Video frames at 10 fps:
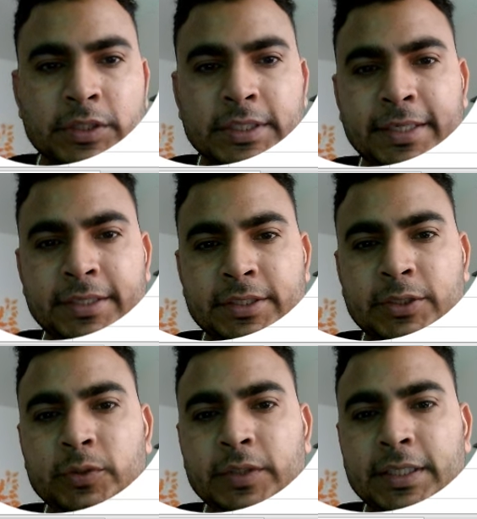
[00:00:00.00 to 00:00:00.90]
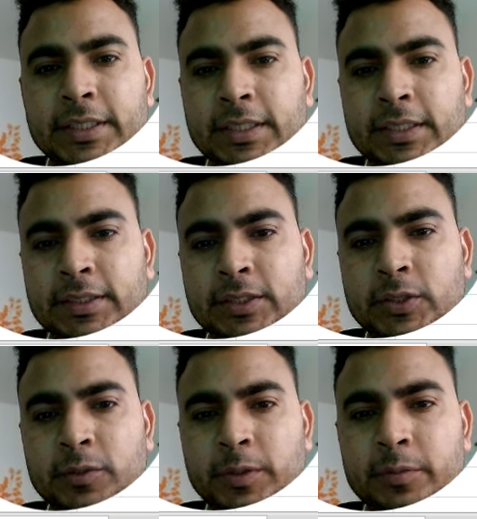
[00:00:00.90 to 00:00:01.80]
So it says new data
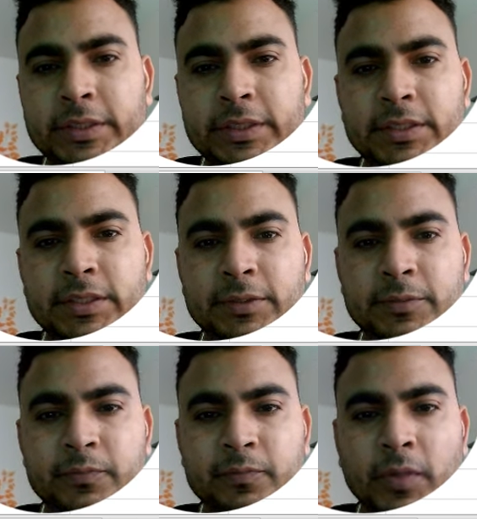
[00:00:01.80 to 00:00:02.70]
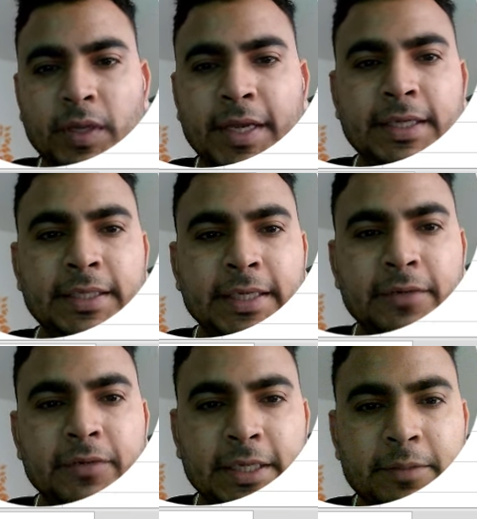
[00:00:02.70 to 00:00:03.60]
not permitted.
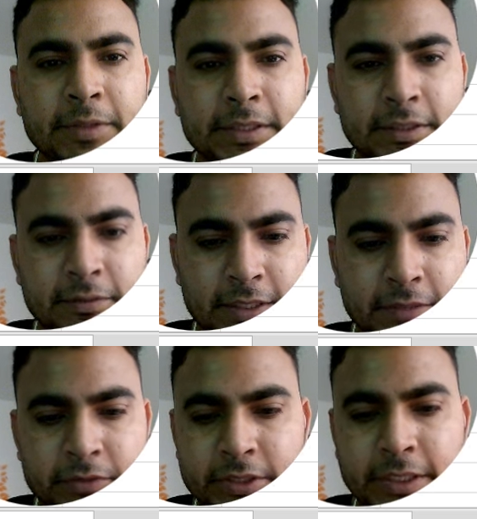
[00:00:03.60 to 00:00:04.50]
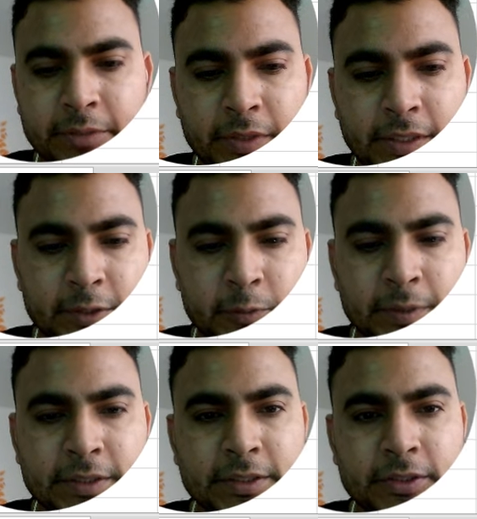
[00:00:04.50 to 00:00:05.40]
Anything I will type here, it will give the same
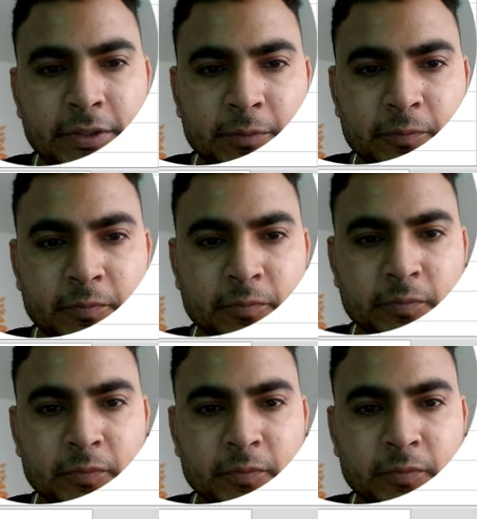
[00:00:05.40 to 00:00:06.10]
error message.